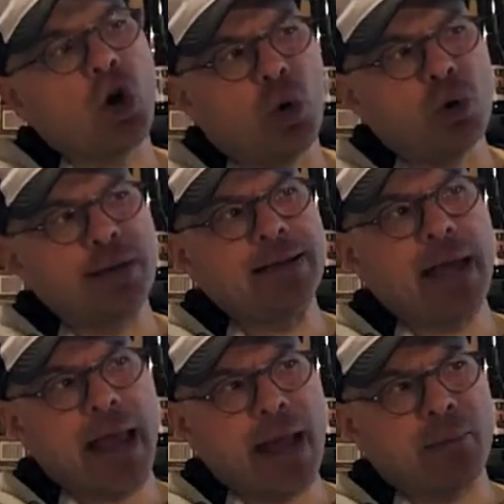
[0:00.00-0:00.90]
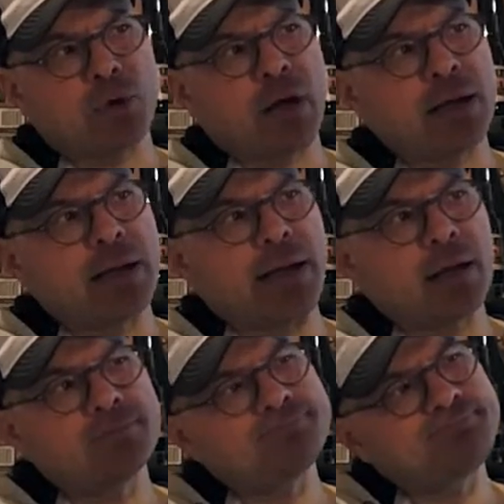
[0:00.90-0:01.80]
golden amber, kind of like
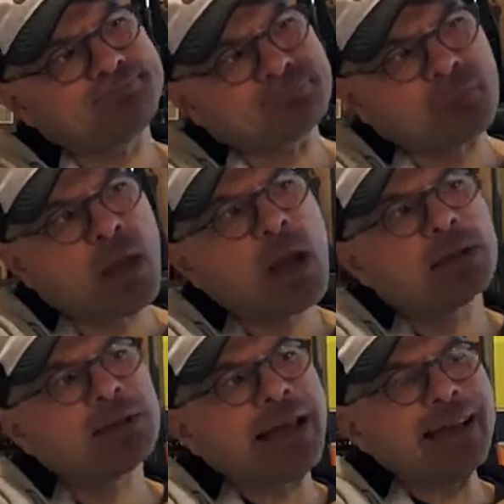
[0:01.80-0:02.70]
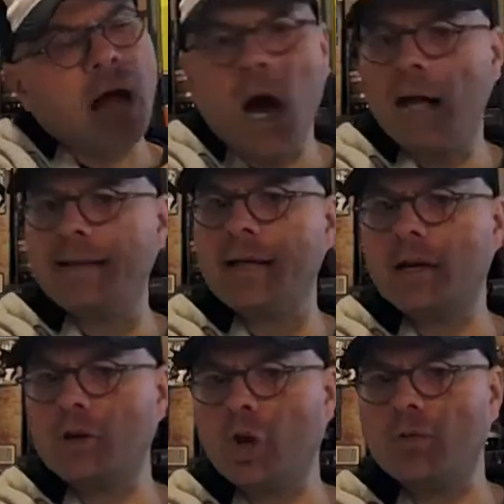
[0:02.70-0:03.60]
mm, light honey,
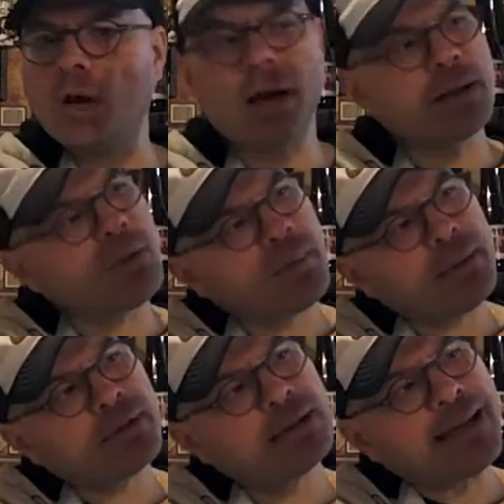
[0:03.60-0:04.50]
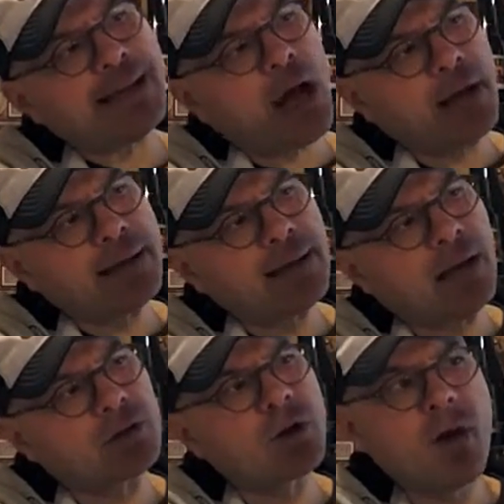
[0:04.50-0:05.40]
not clover honey, but maybe light honey
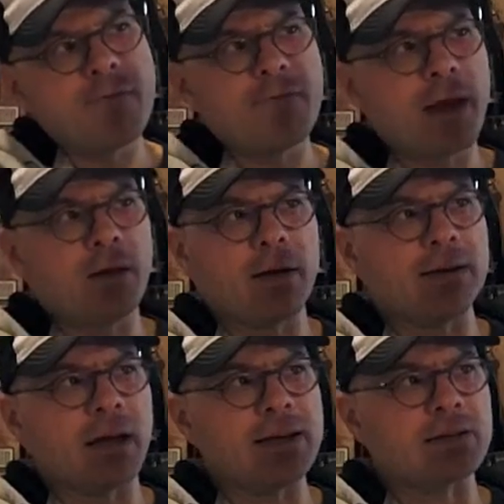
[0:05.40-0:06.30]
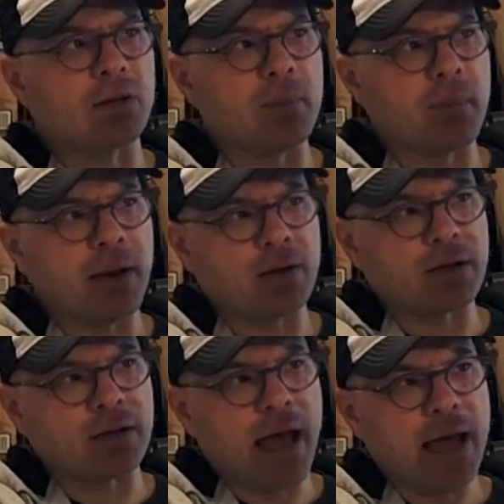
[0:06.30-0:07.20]
colored. Very nice-looking beer in
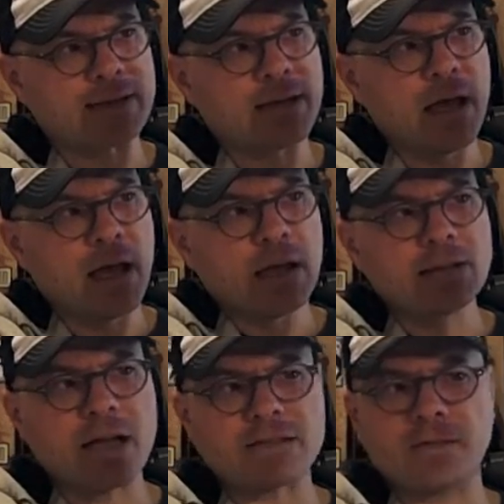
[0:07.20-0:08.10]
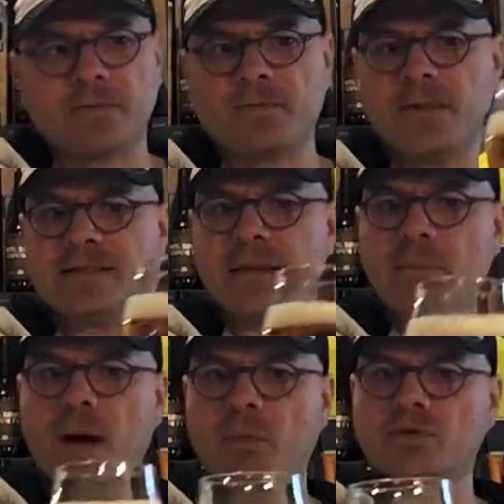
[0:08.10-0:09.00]
the glass. Lots of fizzy
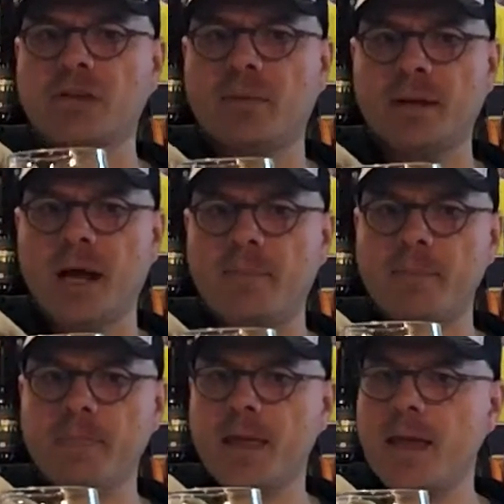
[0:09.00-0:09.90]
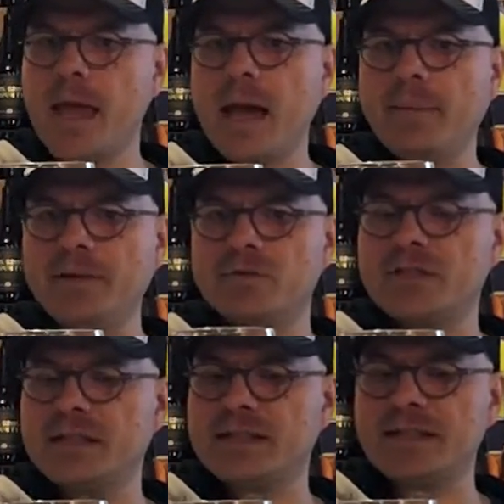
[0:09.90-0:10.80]
bubbles coming up. I'm
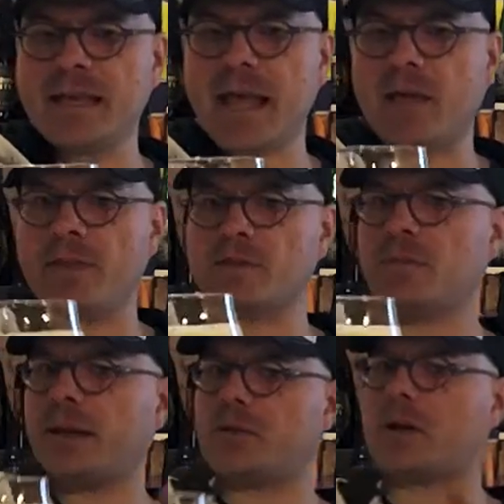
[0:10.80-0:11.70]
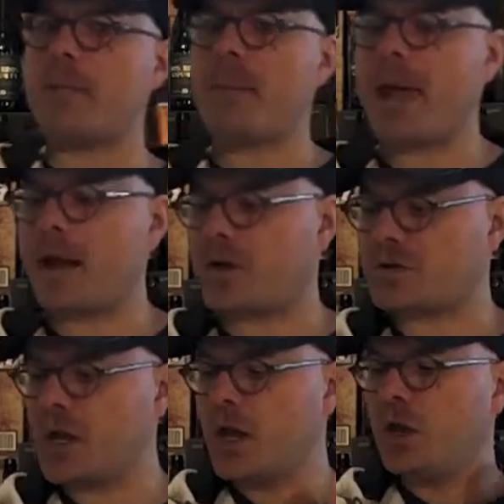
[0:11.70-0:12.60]
interested to see how this beer
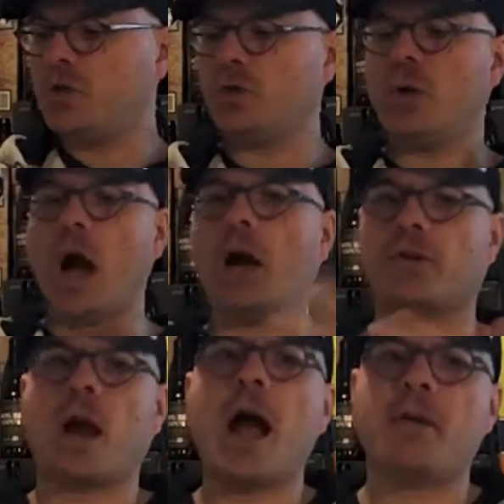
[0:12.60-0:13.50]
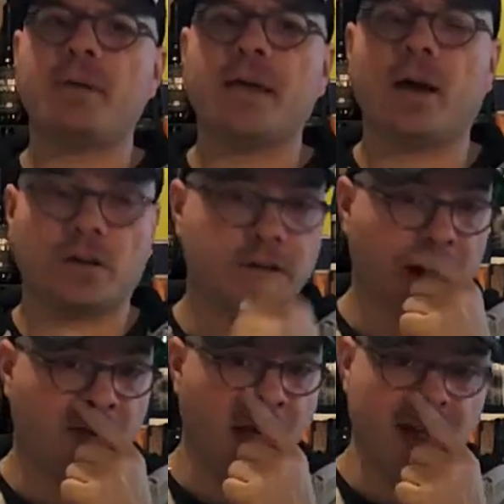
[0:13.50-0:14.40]
compares to other I P Ls that
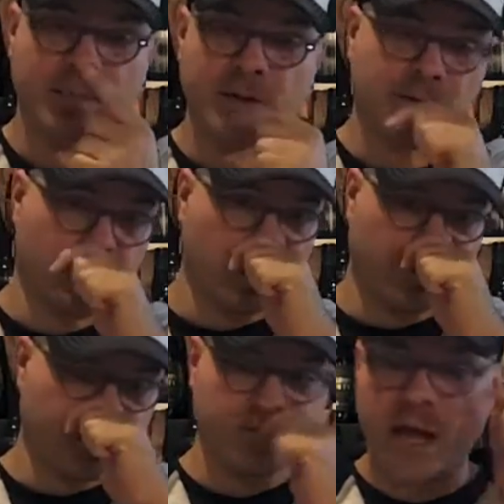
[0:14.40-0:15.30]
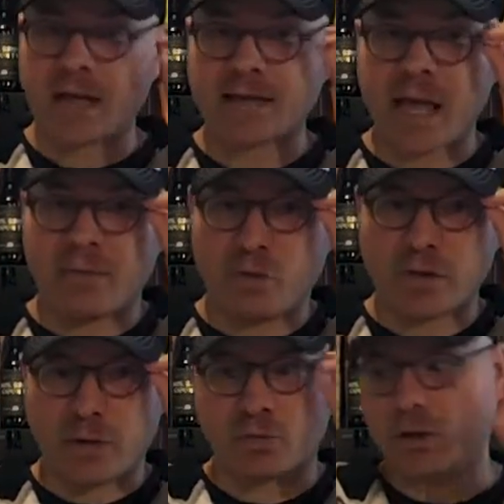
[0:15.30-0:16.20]
I've had, especially the ones from Jack's Abby,
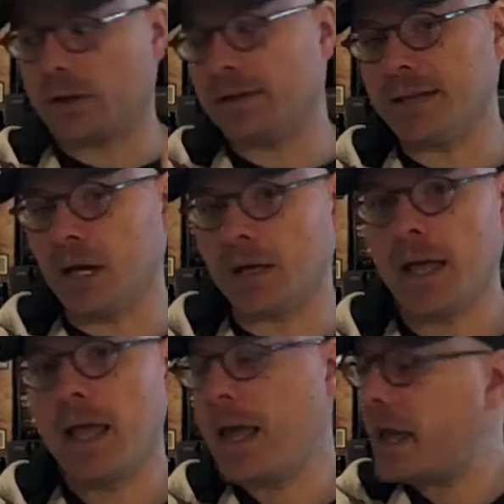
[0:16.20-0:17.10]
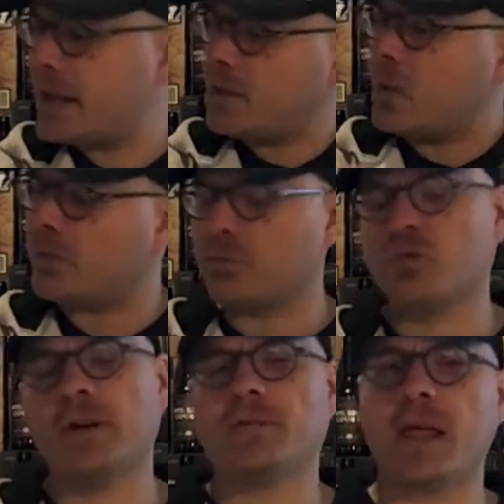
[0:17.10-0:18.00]
which I really dug, and the one from
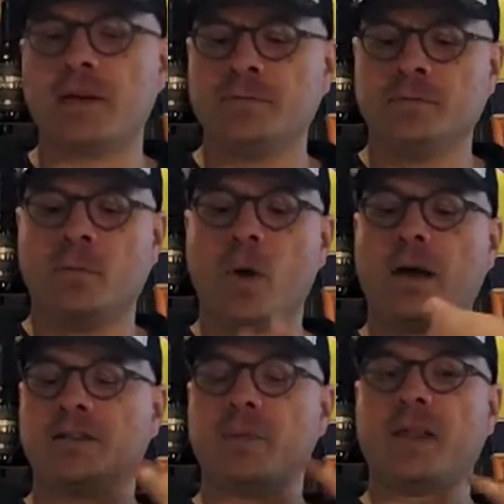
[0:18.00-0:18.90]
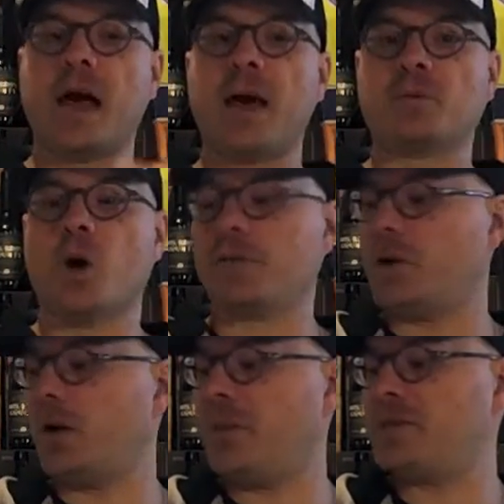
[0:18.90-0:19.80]
Green Flash, where I can smell the hops
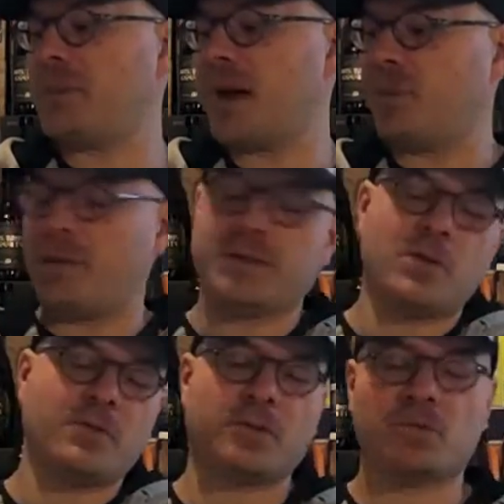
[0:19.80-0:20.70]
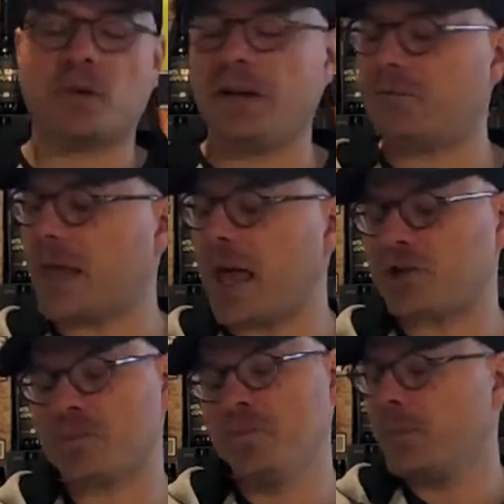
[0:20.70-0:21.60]
walking off this bad boy, but the one from Green Flash,